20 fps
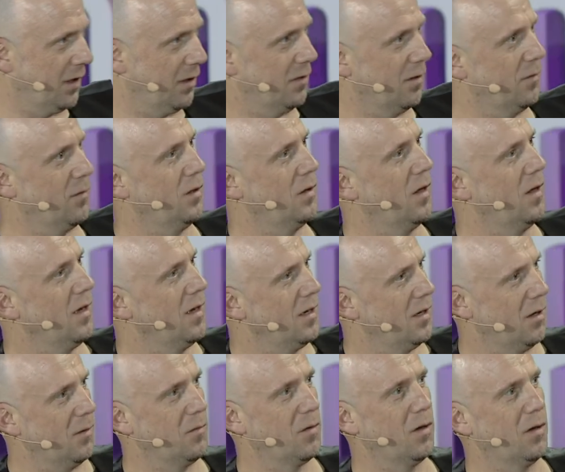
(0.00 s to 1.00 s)
that the,
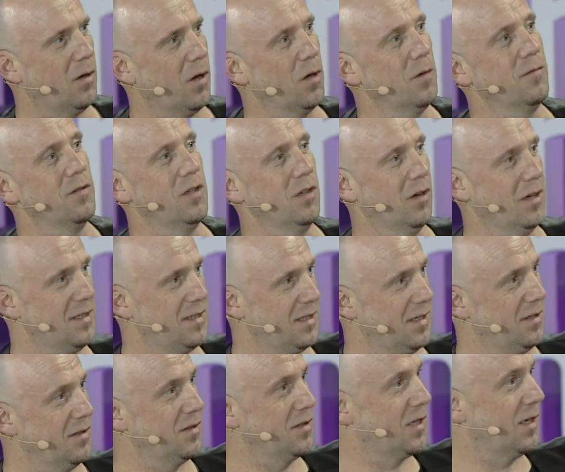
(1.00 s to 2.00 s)
you know
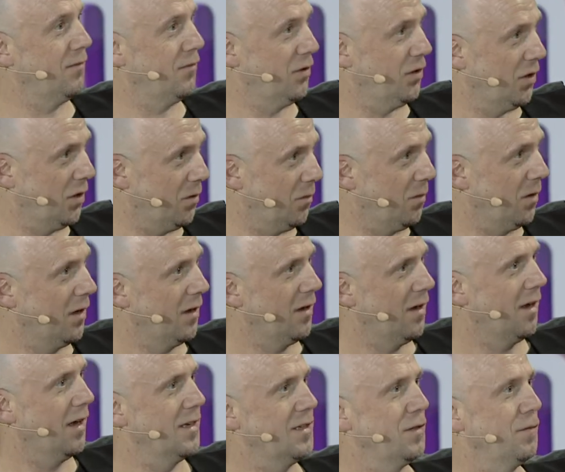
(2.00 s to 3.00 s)
COVID-19 has given you
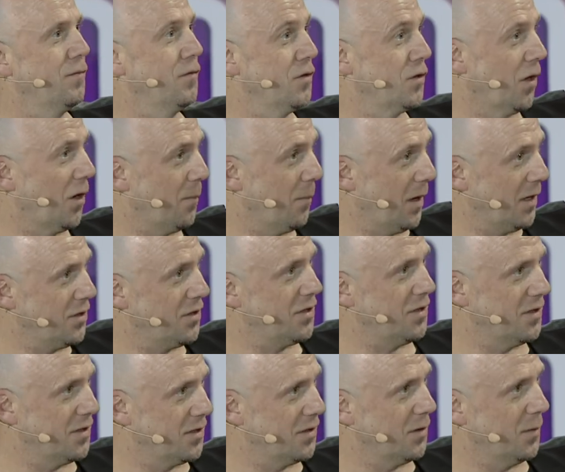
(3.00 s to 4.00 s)
a different
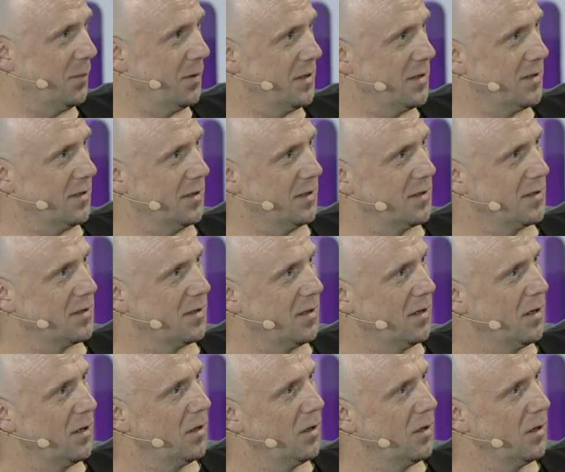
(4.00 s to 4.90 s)
dimension to the business.